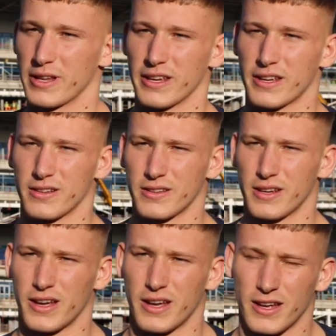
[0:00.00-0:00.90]
league, and
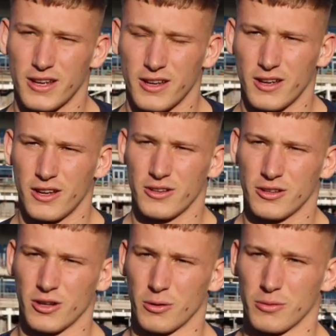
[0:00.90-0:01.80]

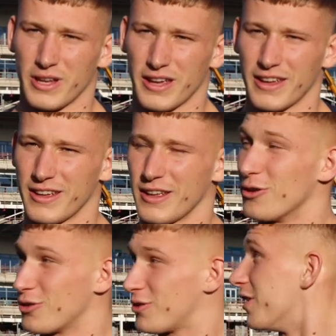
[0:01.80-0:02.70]
you know, it
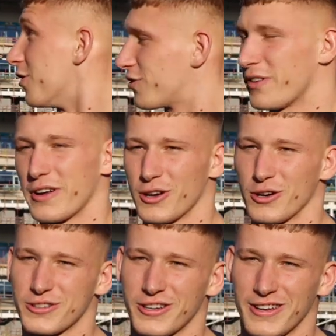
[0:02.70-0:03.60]
looks very
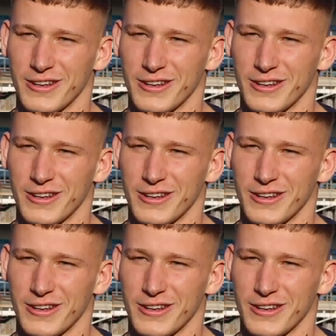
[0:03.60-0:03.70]
good.